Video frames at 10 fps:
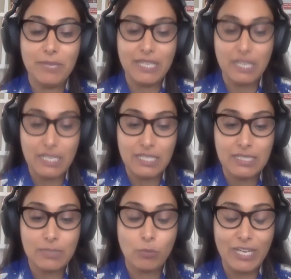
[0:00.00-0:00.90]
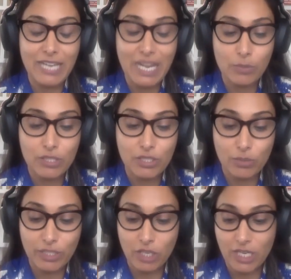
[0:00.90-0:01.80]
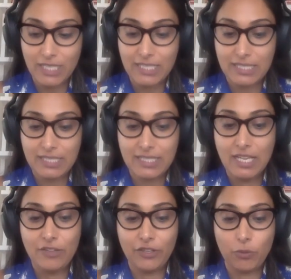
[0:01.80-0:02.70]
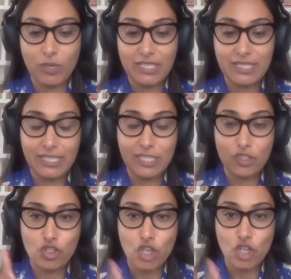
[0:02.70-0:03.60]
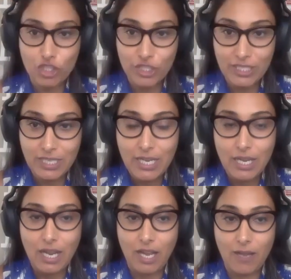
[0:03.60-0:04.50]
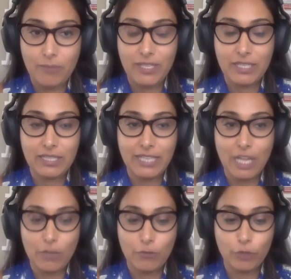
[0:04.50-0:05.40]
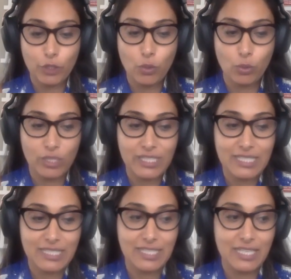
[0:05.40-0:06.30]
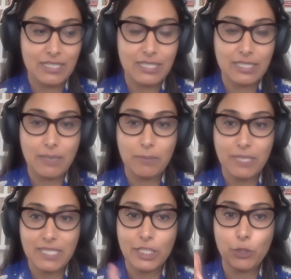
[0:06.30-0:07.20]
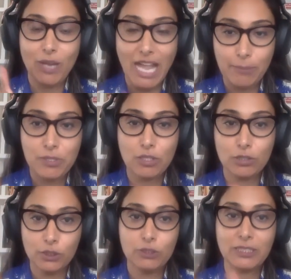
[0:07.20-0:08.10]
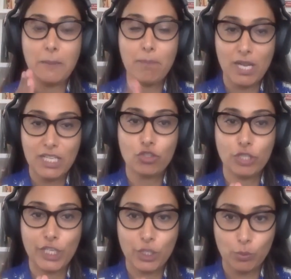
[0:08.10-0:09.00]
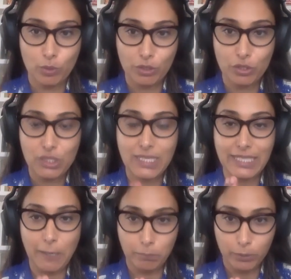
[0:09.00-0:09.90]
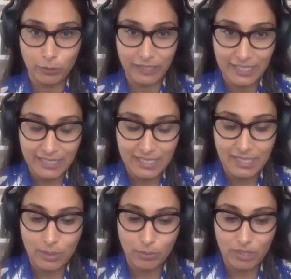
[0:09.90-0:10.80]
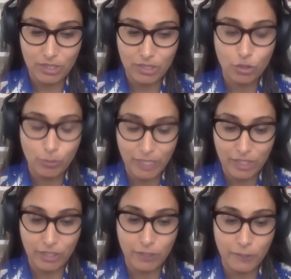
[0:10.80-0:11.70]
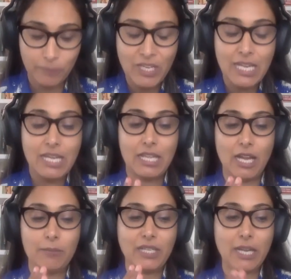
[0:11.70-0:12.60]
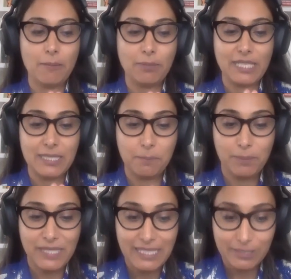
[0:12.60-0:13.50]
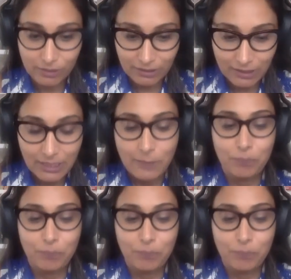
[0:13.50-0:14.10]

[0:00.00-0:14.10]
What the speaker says: because right now what's going on is there was an injunction. The California court said to the companies that you absolutely must treat your workers like employees. This was 2 weeks ago. The companies appealed